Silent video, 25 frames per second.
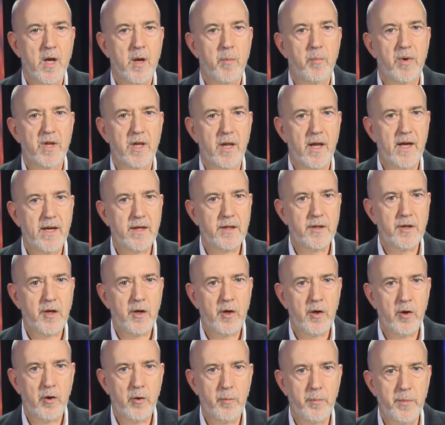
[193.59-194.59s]
But like the
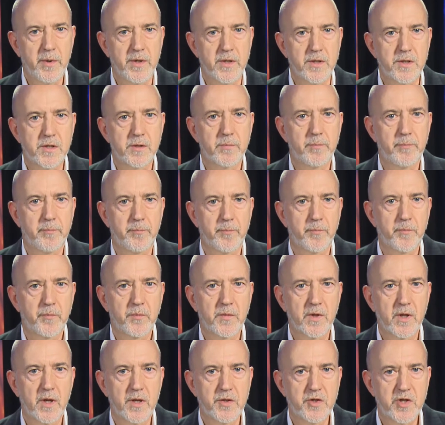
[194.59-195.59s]
Hopis,
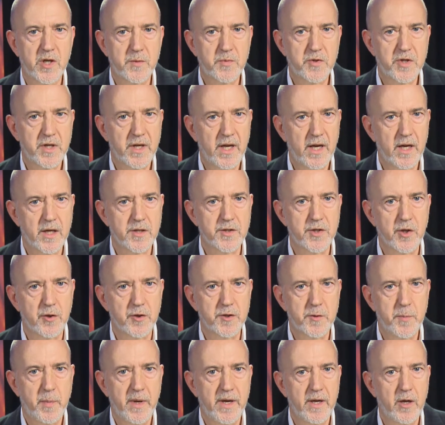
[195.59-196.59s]
Egyptian
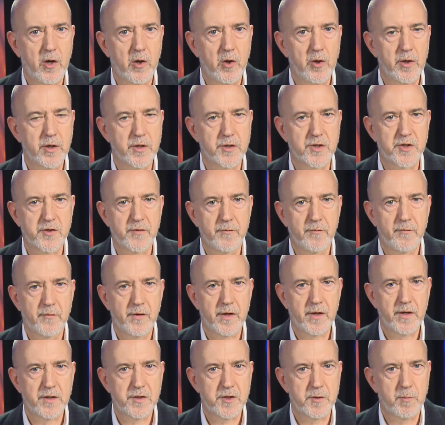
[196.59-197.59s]
households pay only a
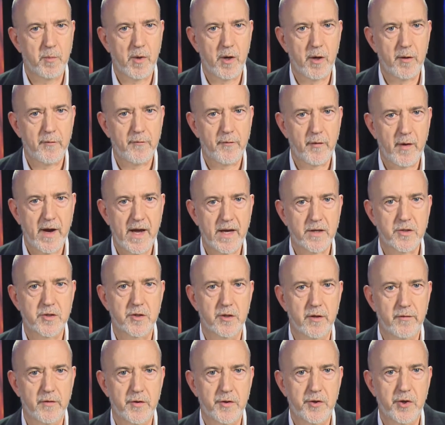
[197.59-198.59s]
very small
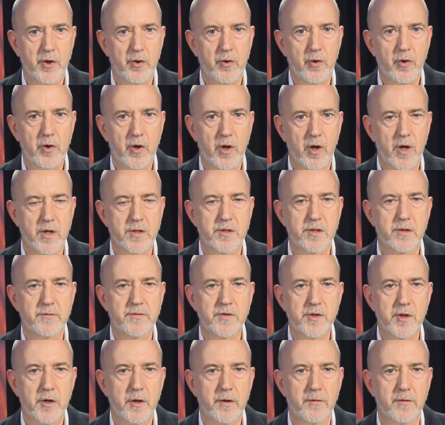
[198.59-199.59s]
fraction of the total cost of
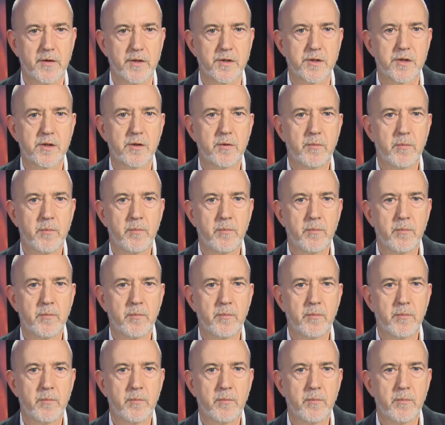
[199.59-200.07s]
service.